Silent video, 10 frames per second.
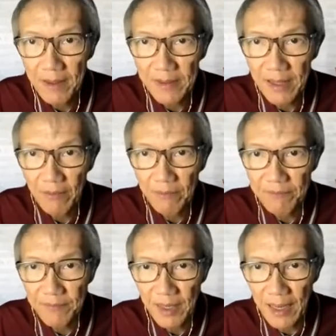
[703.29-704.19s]
Now
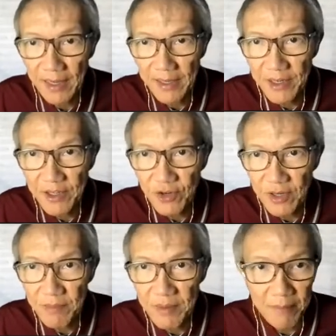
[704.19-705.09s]
initially
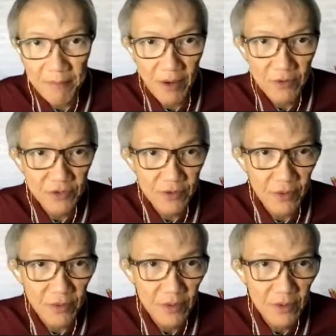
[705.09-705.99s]
it becomes all 0.